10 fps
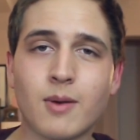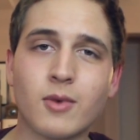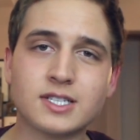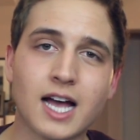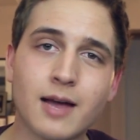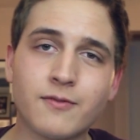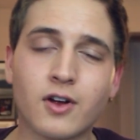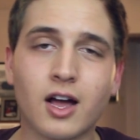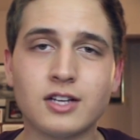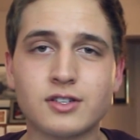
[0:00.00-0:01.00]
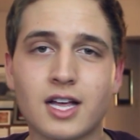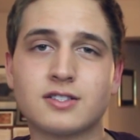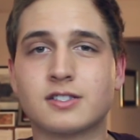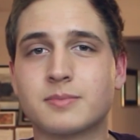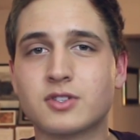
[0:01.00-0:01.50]
one more time for
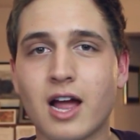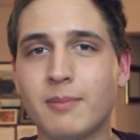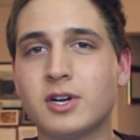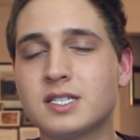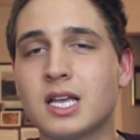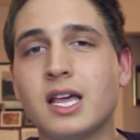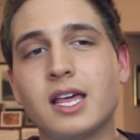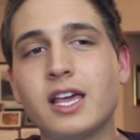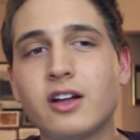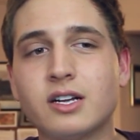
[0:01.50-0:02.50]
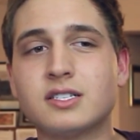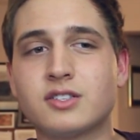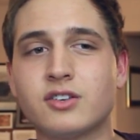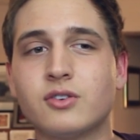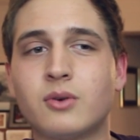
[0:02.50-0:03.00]
100,000 subscribers. Here is
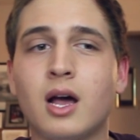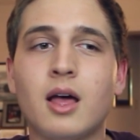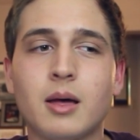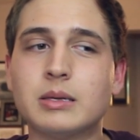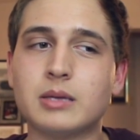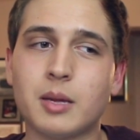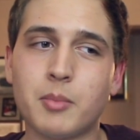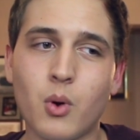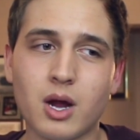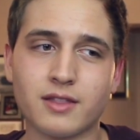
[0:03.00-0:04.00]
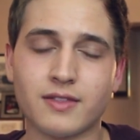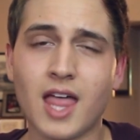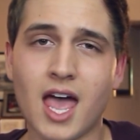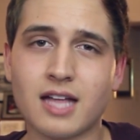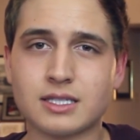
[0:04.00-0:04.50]
to more than
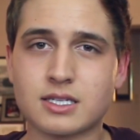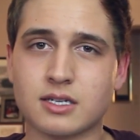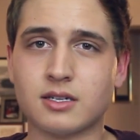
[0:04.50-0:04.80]
that.